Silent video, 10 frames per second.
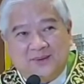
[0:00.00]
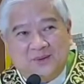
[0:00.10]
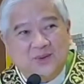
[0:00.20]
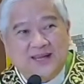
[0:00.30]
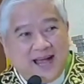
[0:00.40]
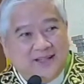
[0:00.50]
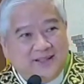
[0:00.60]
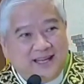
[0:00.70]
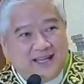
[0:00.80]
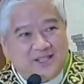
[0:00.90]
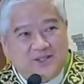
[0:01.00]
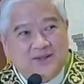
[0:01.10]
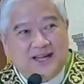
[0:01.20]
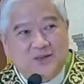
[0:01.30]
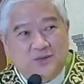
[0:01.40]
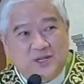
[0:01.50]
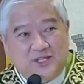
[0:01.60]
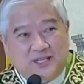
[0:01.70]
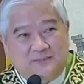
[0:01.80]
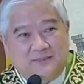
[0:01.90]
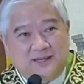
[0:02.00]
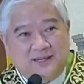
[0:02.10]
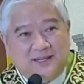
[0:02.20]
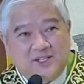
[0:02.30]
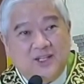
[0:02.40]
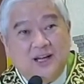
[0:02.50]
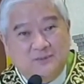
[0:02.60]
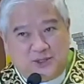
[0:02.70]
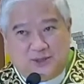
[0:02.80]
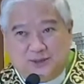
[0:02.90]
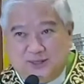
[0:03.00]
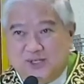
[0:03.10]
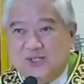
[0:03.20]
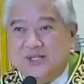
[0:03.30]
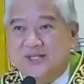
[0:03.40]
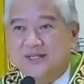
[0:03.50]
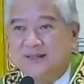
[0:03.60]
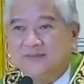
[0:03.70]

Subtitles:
We Catholics do not worship sculptures.